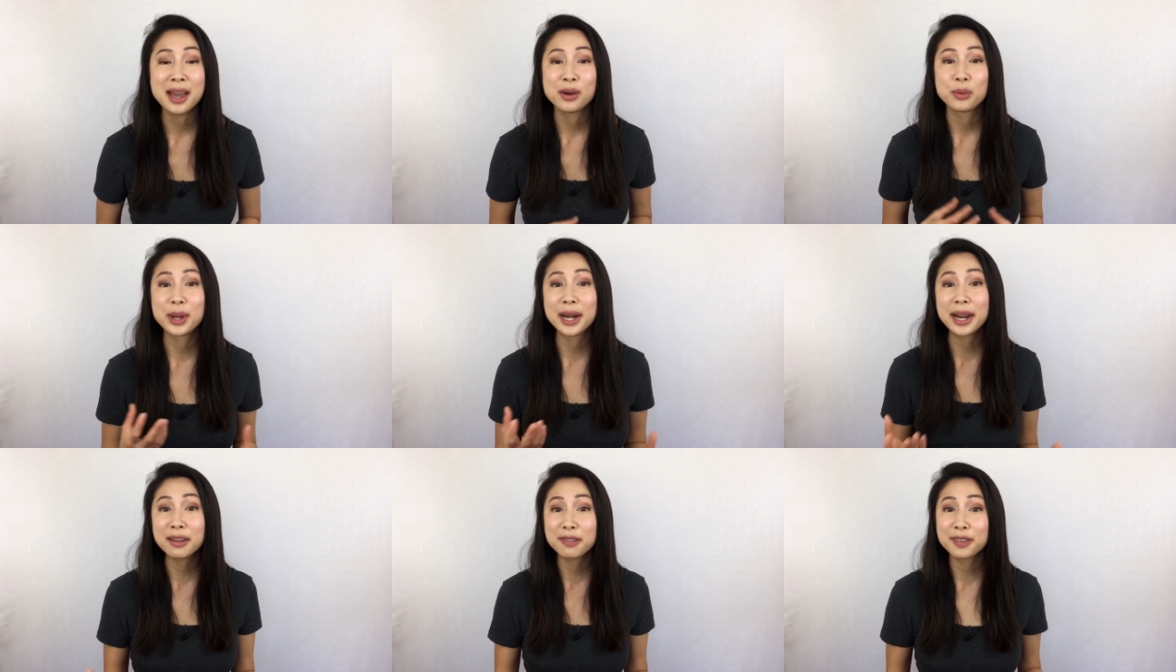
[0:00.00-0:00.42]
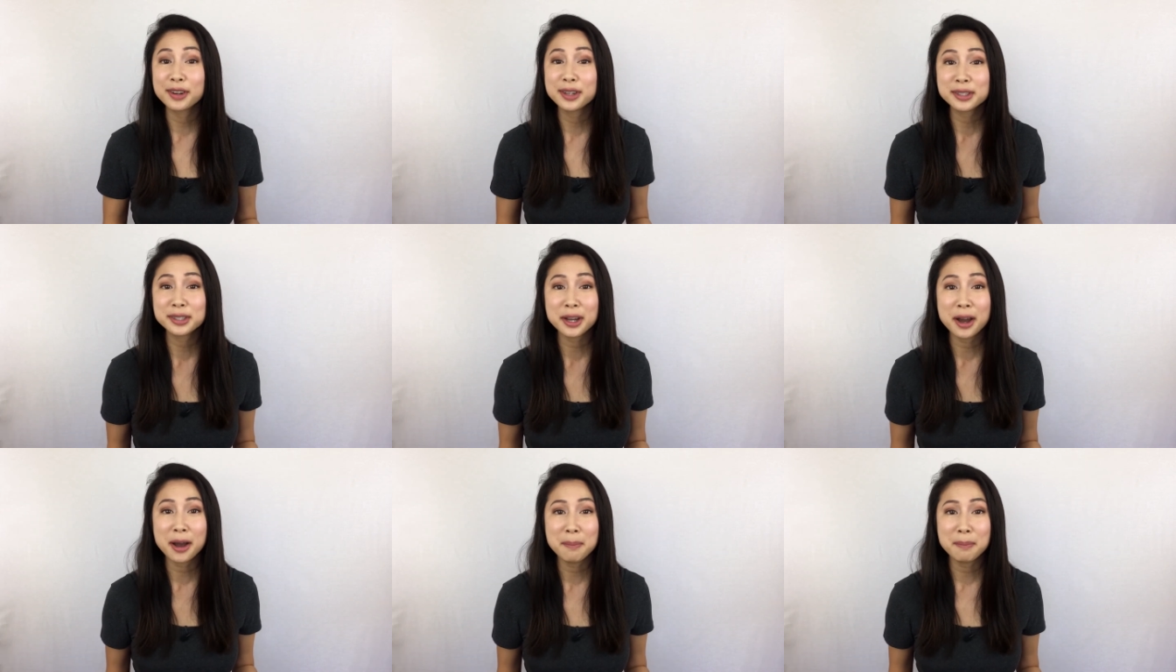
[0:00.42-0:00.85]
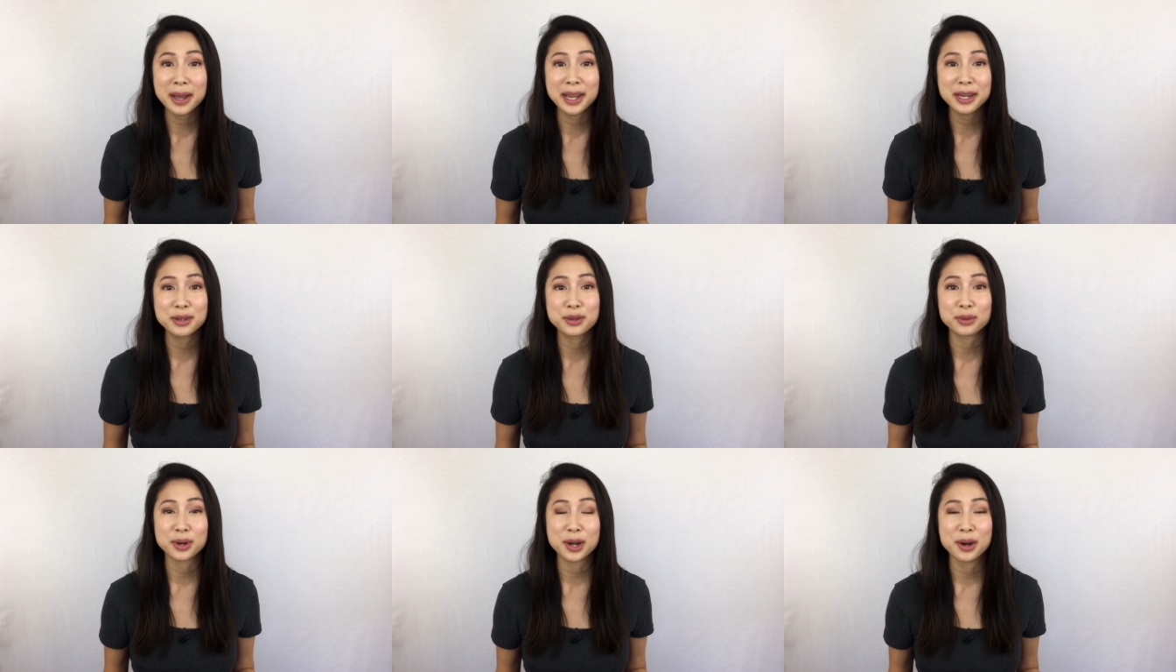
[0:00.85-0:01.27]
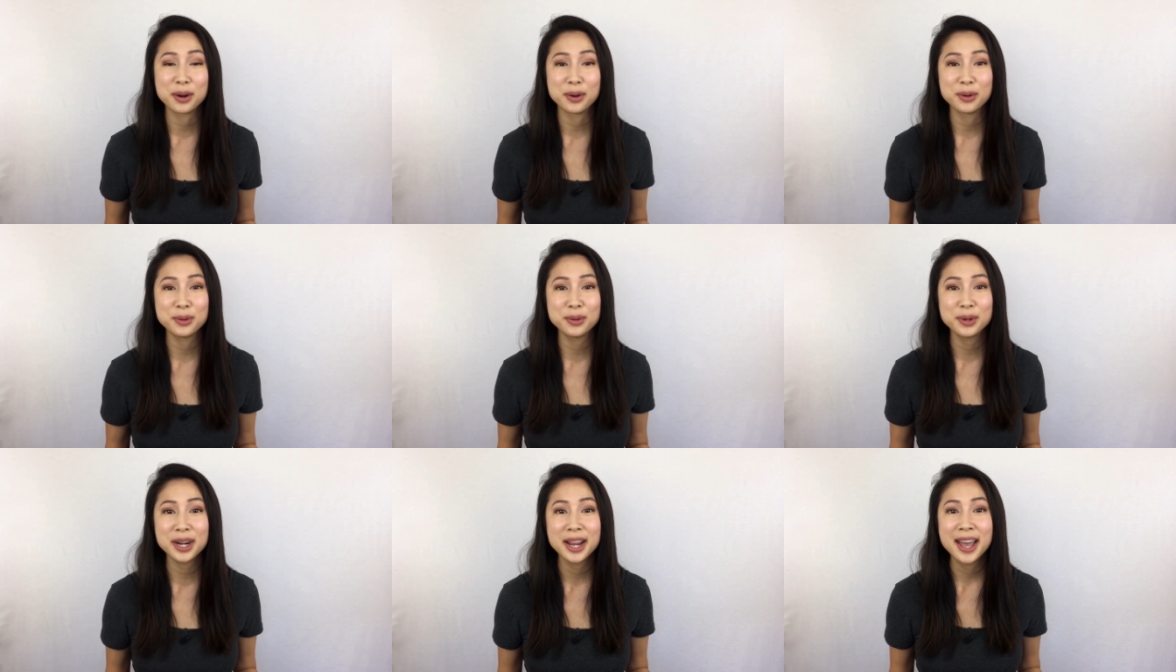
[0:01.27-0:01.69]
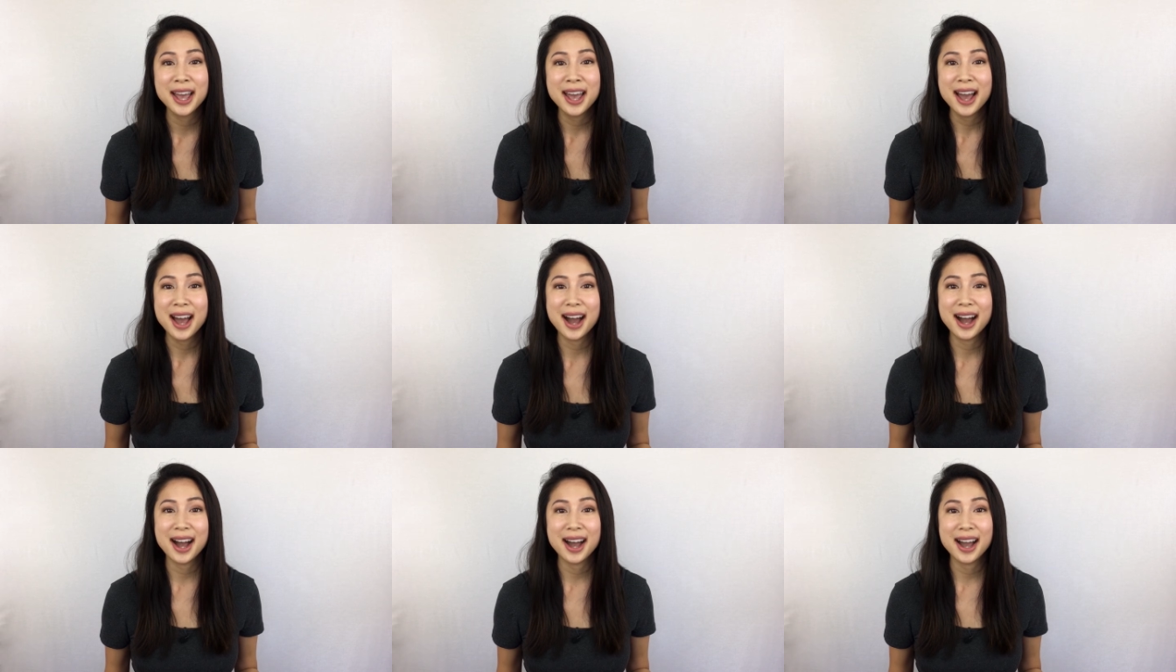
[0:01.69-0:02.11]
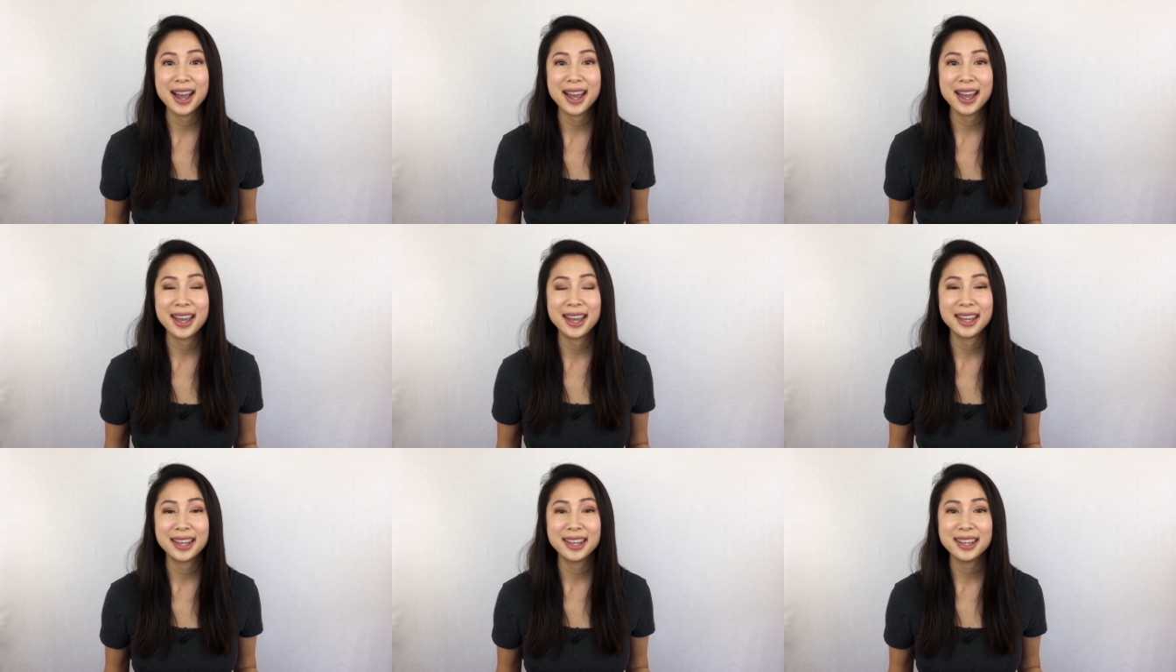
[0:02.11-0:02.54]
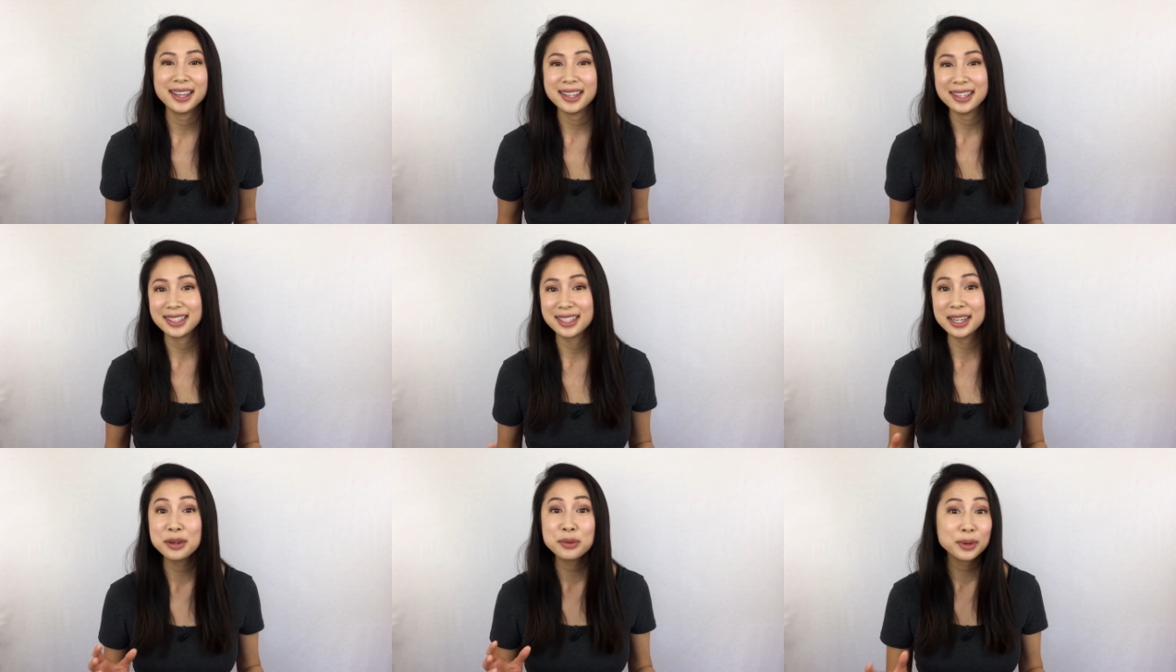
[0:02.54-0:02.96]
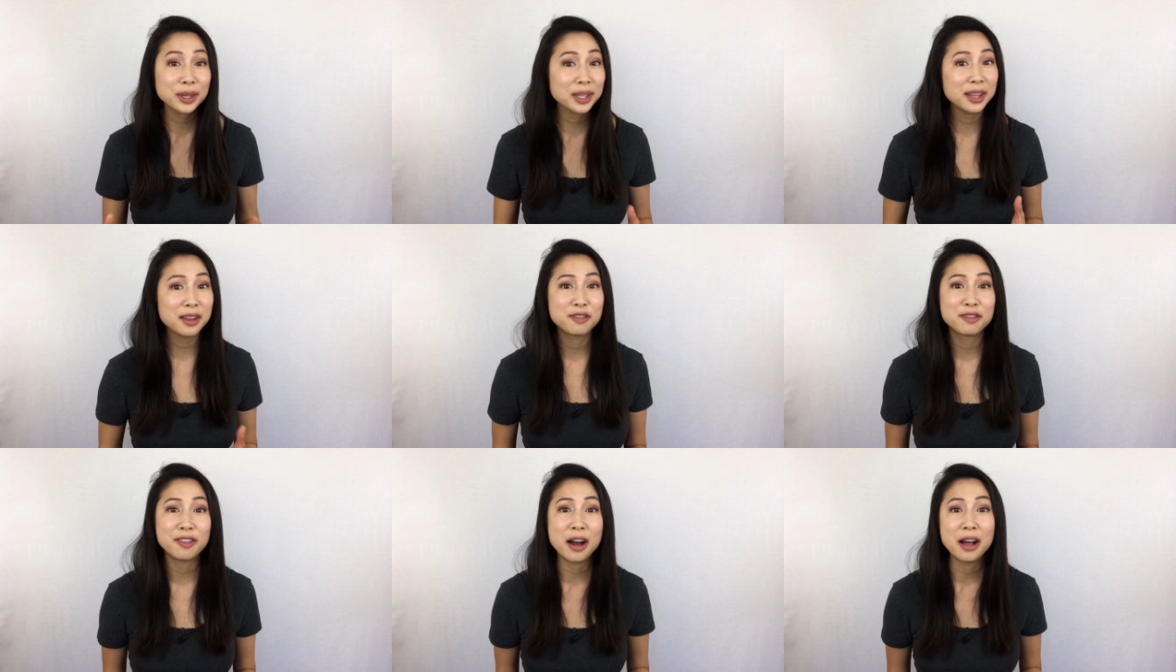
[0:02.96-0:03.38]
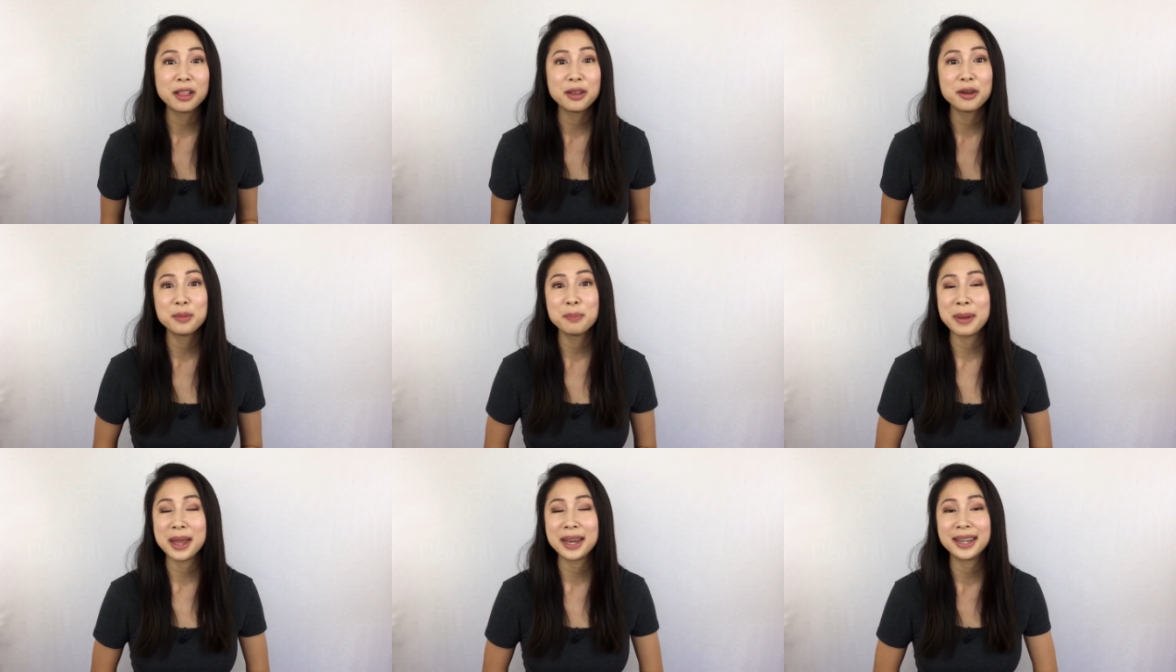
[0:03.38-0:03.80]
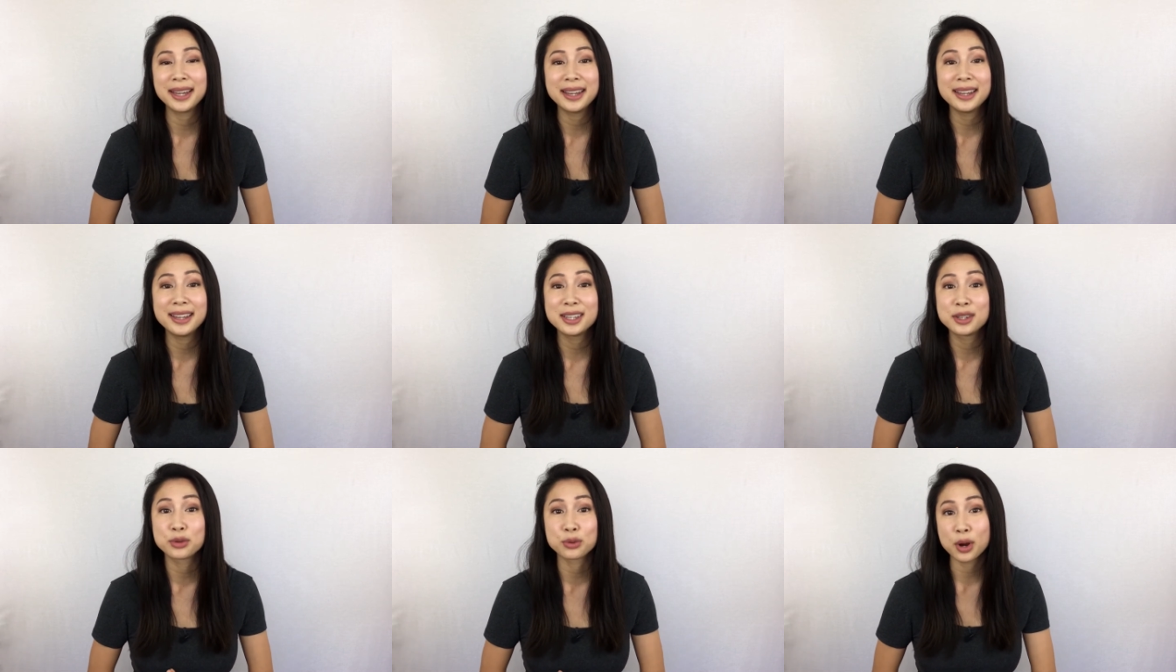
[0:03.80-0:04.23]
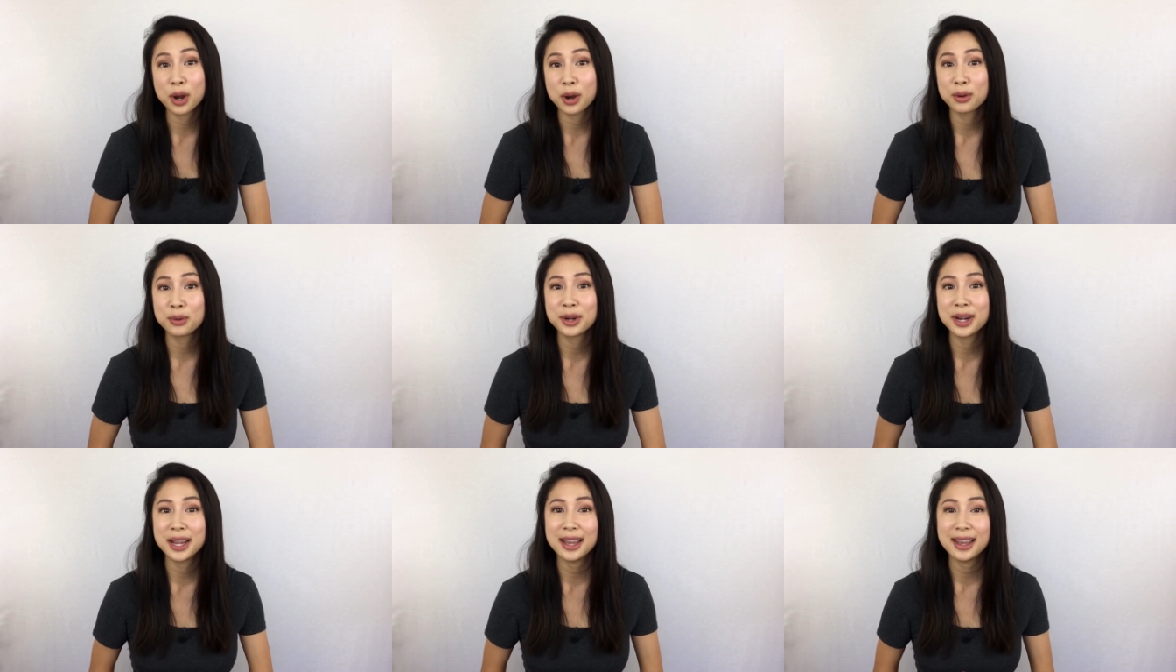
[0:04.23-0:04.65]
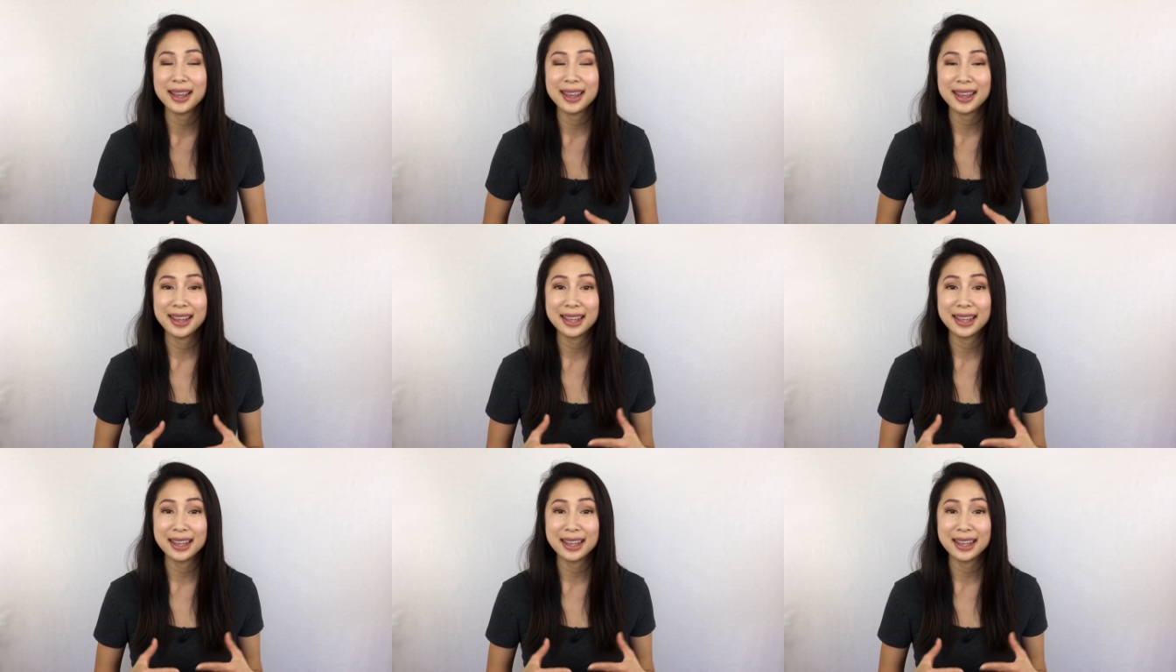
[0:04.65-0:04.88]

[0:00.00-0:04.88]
When I first got my drone, I didn't really follow many drone